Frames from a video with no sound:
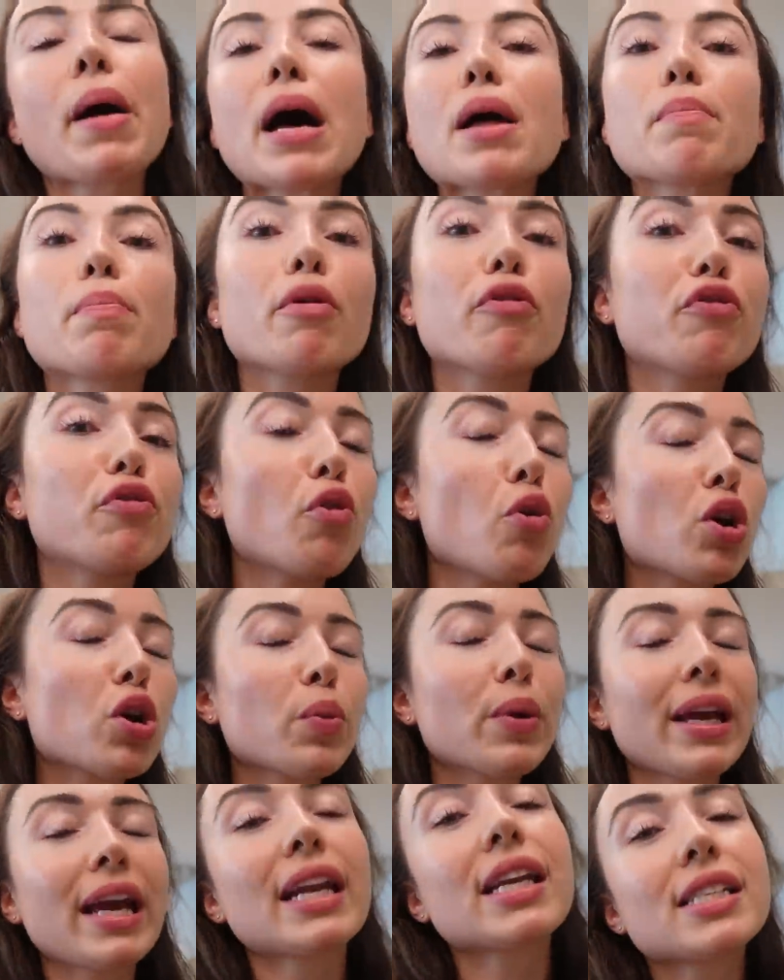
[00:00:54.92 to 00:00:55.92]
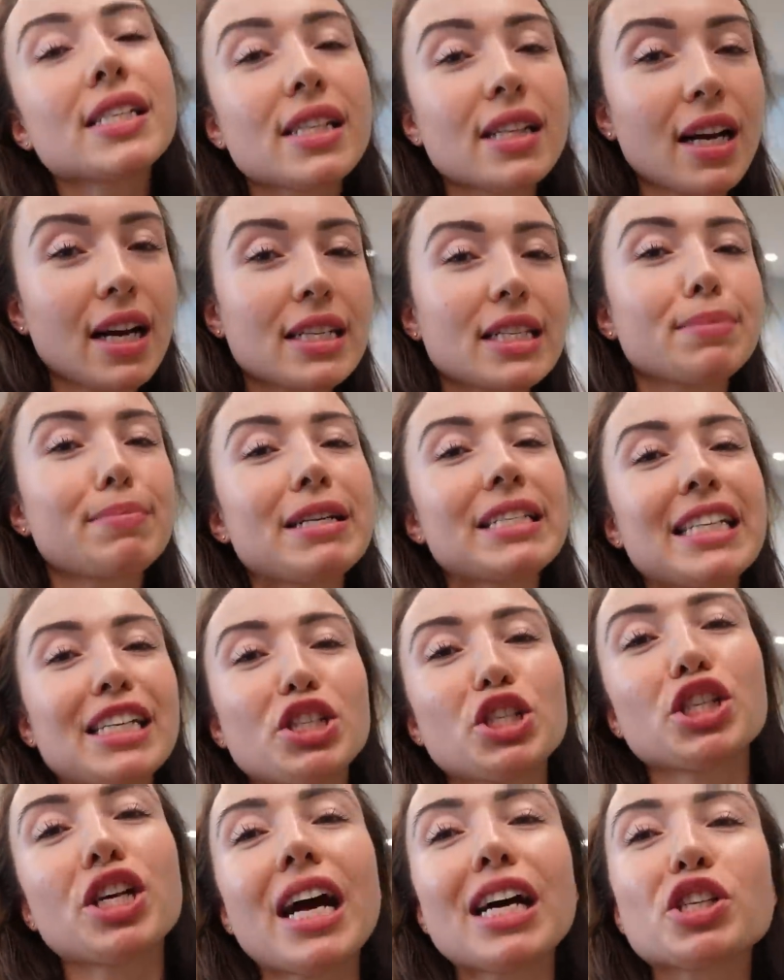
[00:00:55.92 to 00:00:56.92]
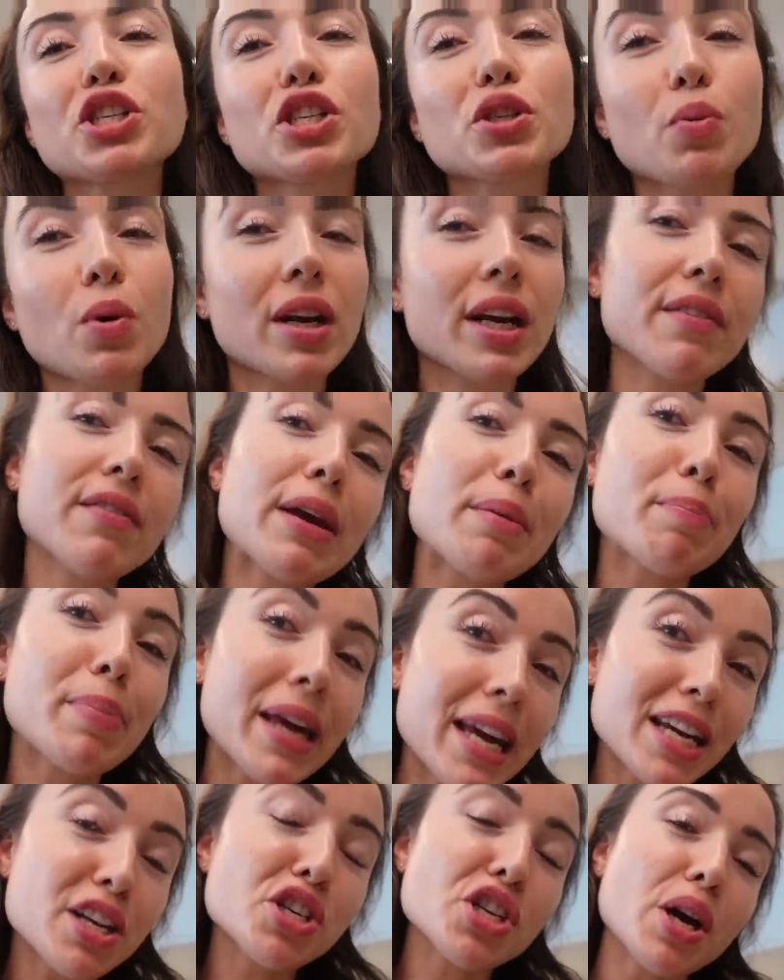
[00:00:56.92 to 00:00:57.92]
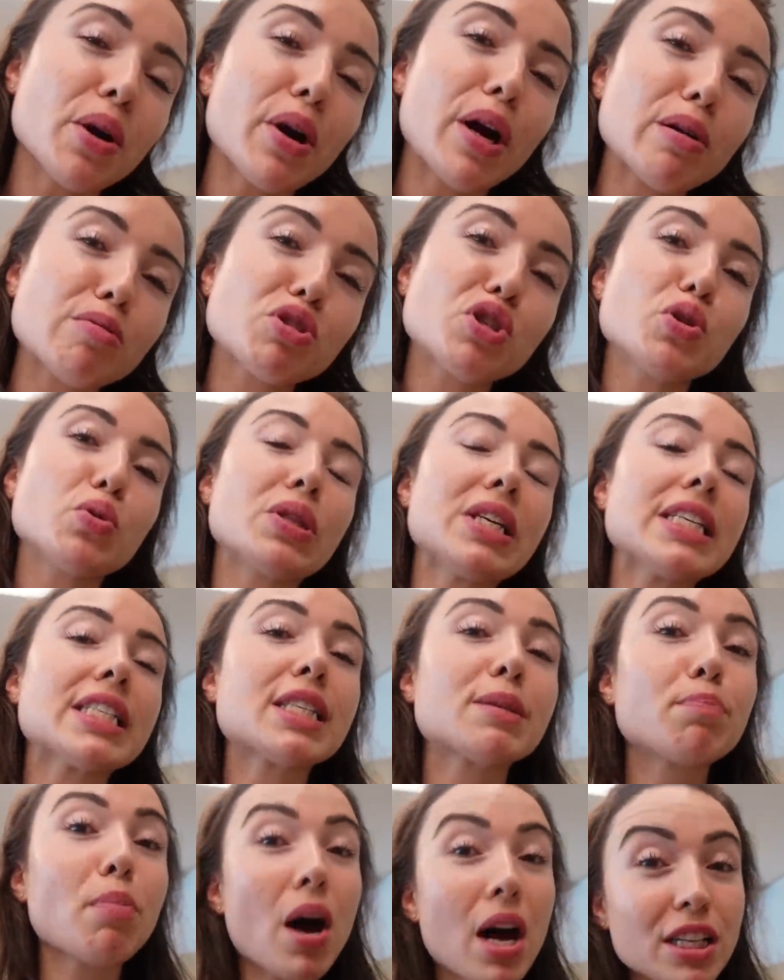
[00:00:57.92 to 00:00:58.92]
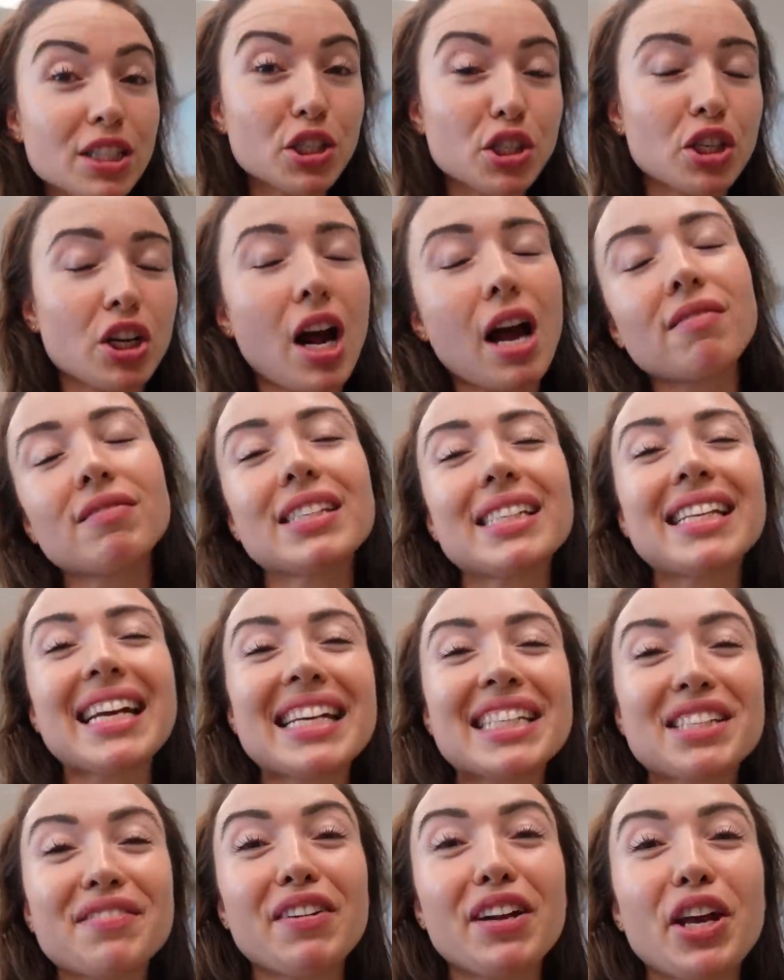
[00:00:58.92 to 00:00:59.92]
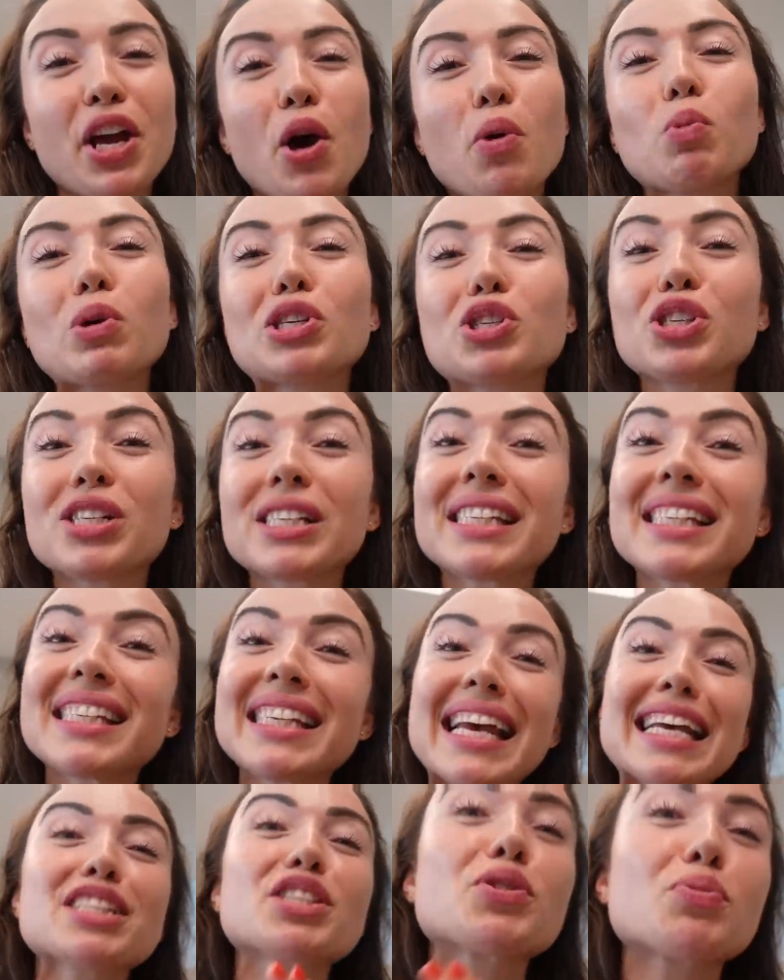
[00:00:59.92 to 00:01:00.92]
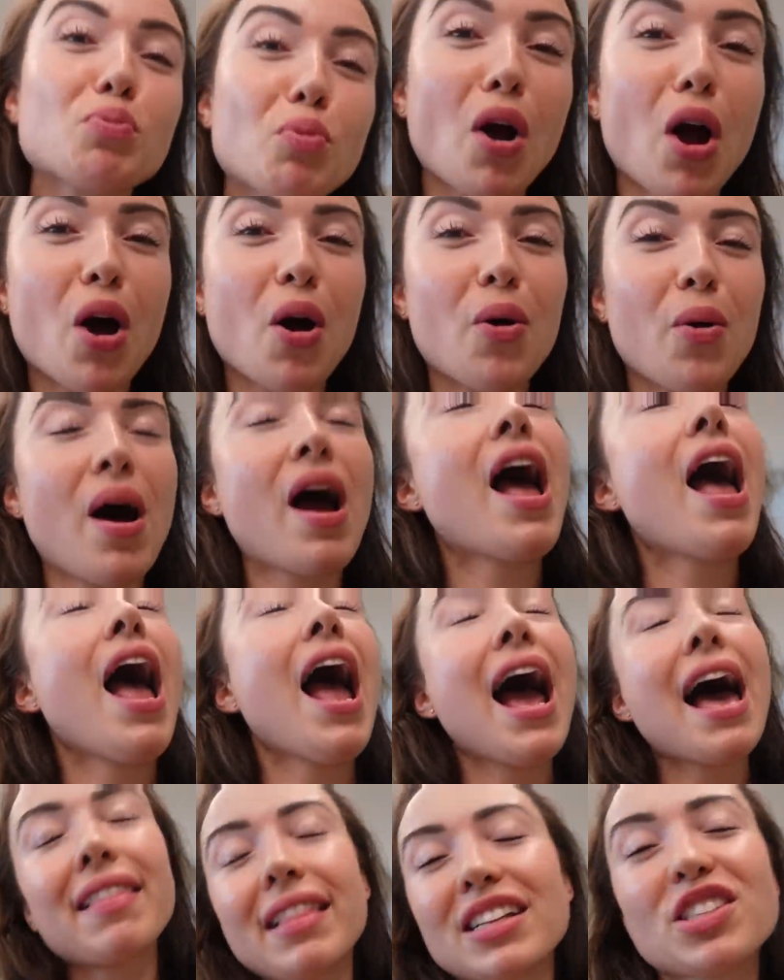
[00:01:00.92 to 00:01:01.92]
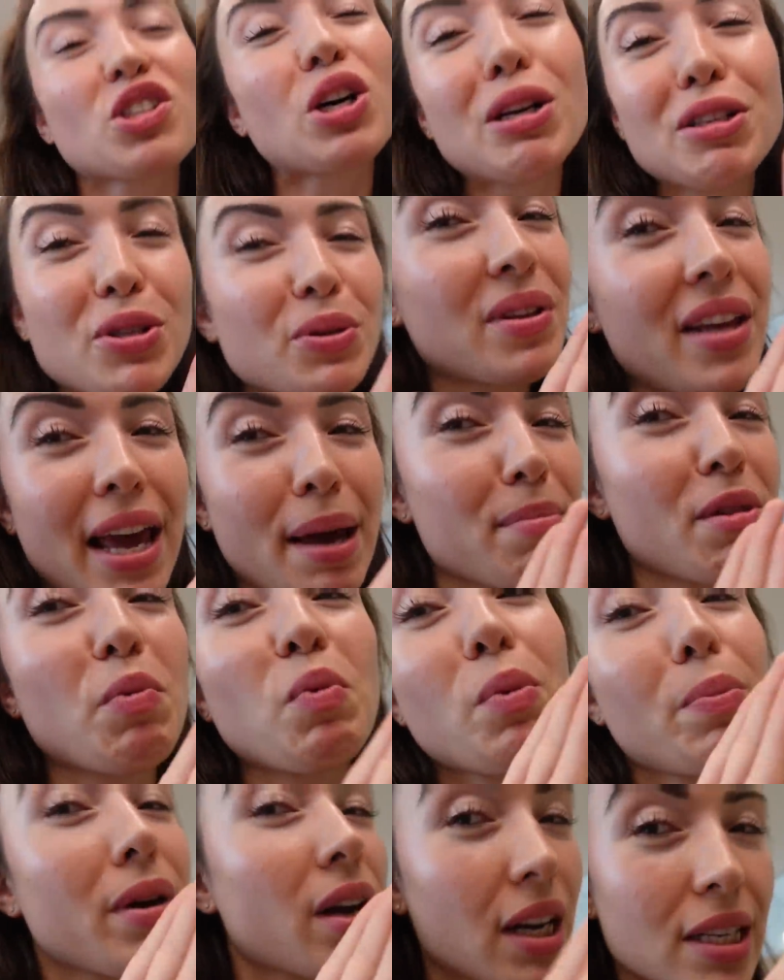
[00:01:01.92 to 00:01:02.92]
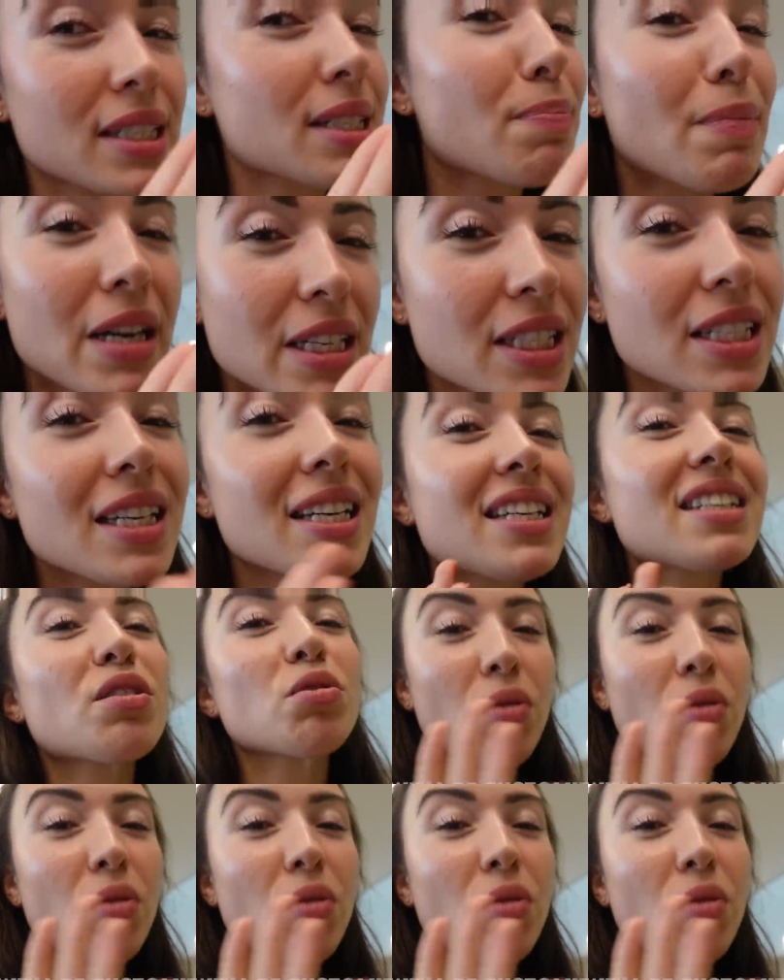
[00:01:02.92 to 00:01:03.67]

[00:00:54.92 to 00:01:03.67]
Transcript: but before we get into the customization, I just want to give a big shout out to the sponsor of today's video, which is Saints Row, and that's also the game that we'll be customizing in.